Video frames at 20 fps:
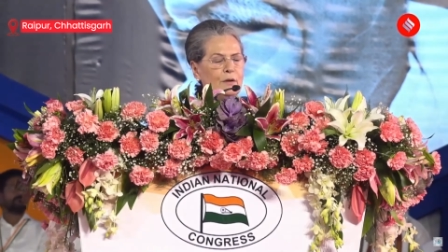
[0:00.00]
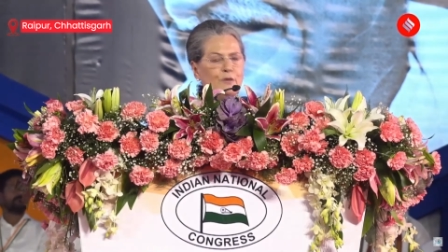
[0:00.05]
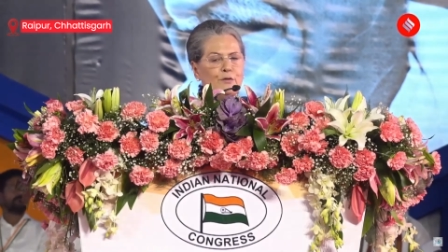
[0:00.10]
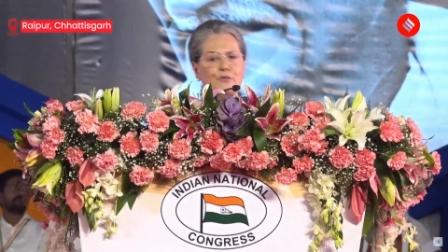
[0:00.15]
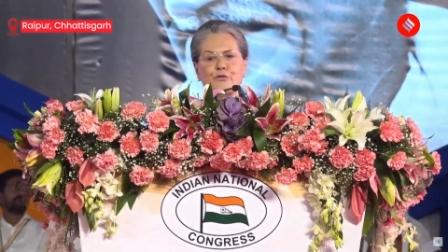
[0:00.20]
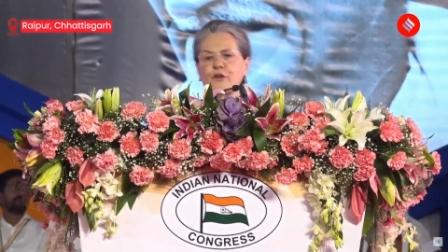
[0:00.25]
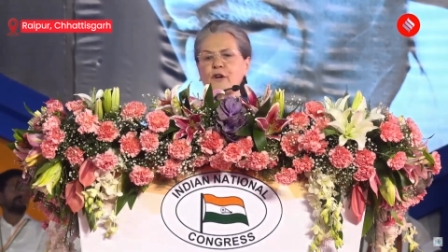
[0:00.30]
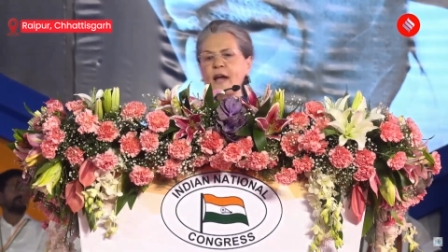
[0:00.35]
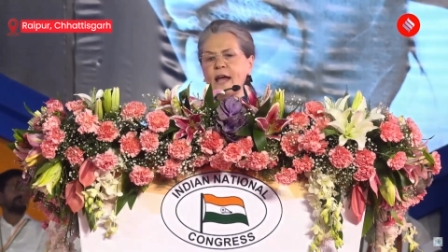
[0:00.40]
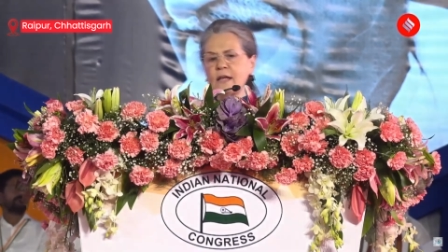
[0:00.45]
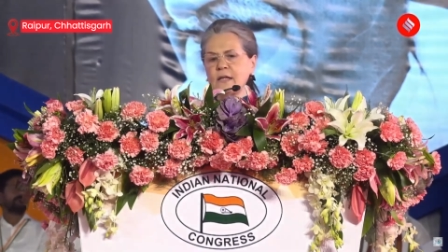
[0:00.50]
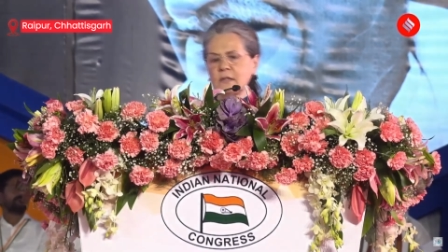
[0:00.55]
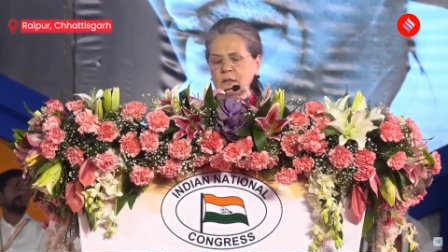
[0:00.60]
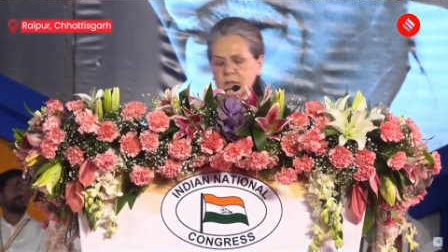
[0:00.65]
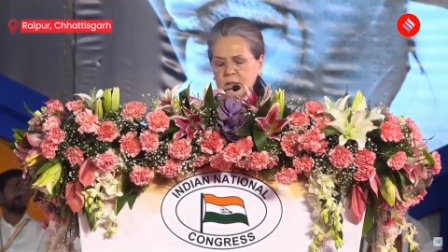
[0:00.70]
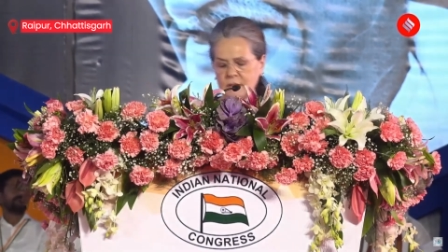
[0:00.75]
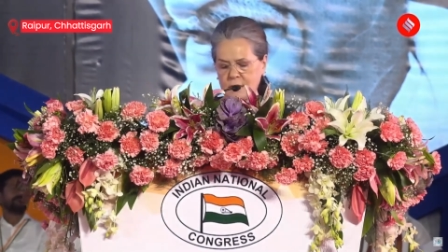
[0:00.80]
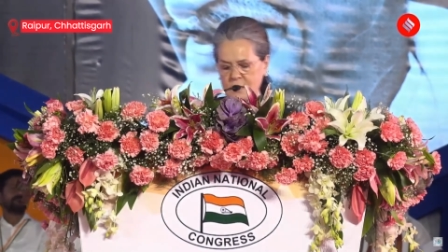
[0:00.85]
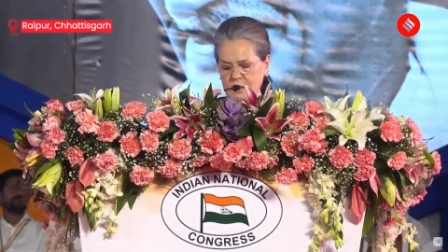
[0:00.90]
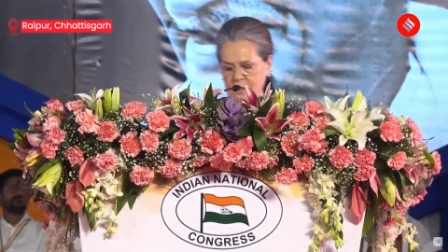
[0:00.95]

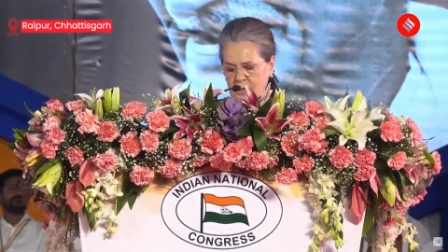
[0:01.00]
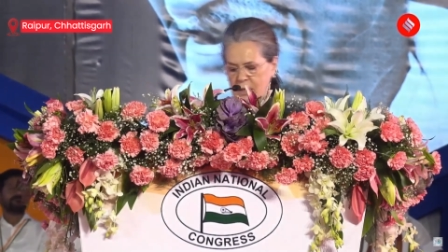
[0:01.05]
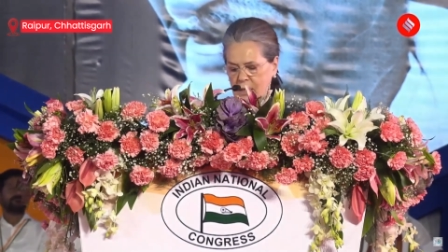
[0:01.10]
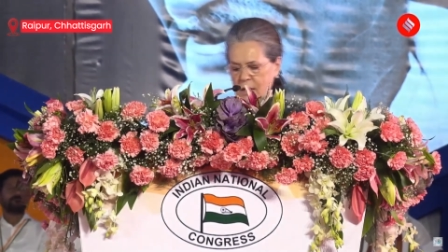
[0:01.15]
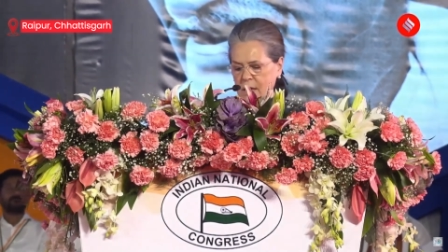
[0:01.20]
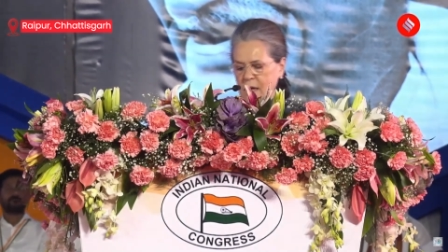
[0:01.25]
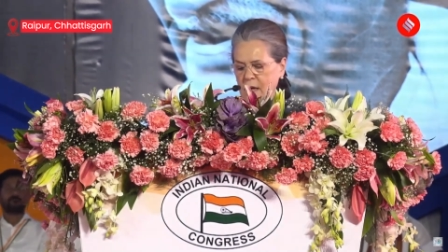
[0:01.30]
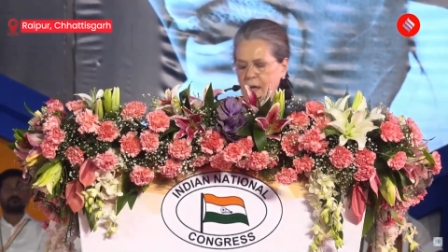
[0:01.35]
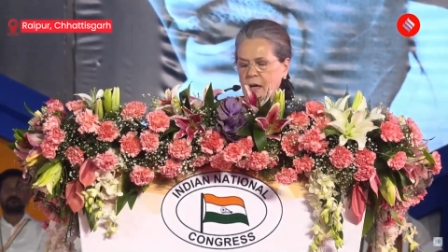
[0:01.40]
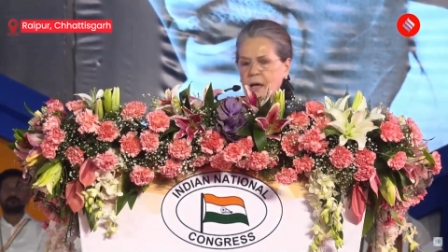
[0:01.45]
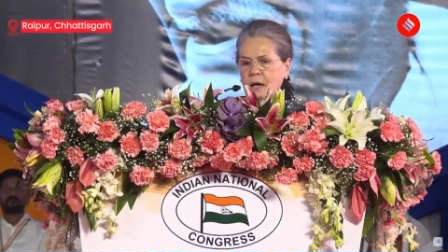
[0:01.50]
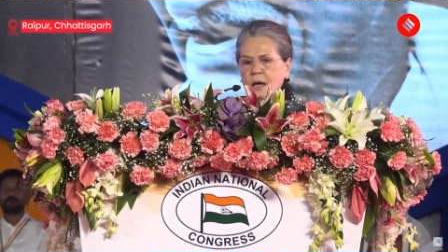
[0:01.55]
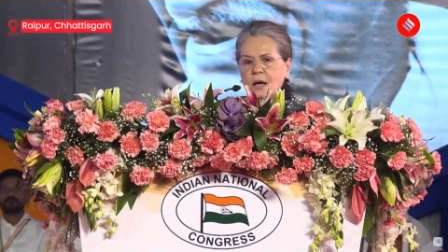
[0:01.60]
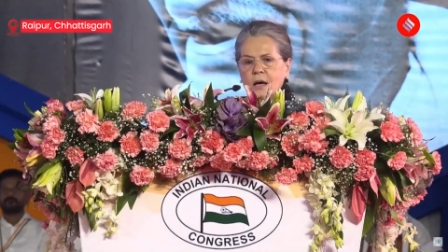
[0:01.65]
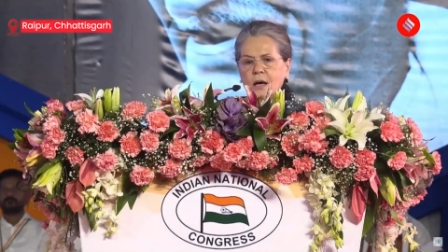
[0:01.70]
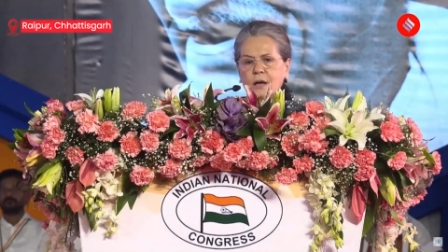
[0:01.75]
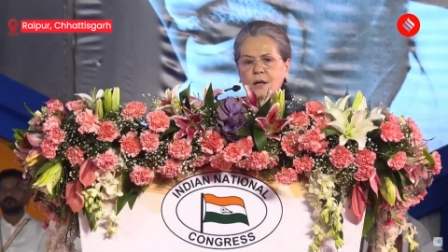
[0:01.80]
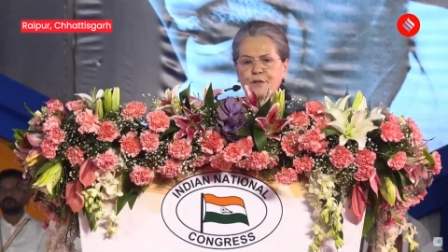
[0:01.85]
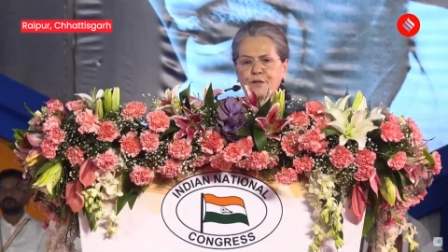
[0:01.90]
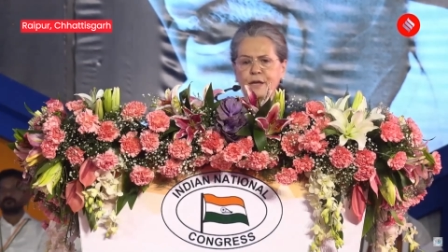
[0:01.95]
Friends,
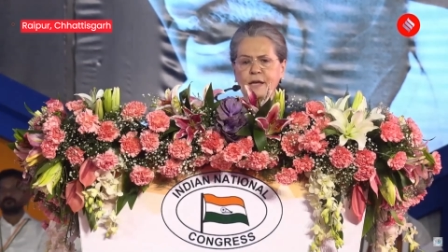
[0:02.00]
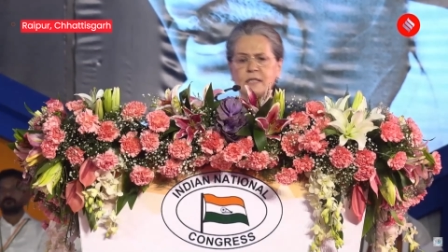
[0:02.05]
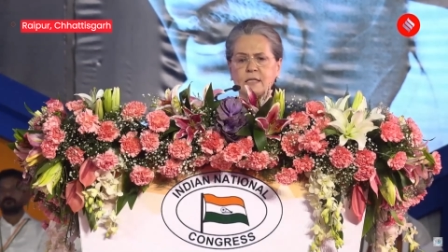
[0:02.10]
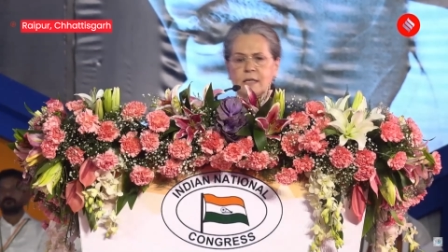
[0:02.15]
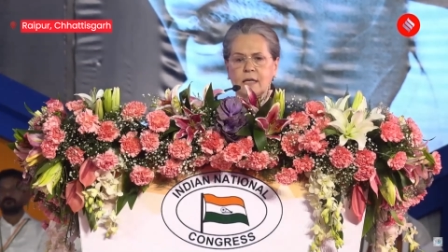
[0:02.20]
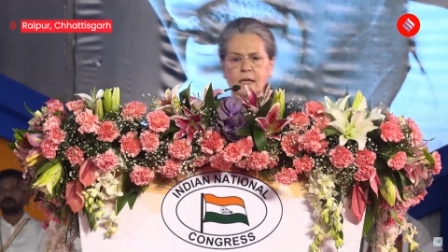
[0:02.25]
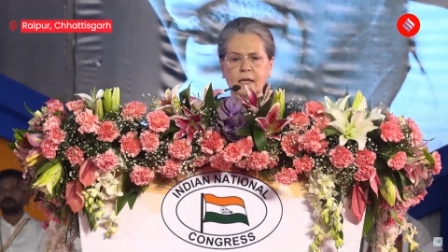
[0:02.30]
this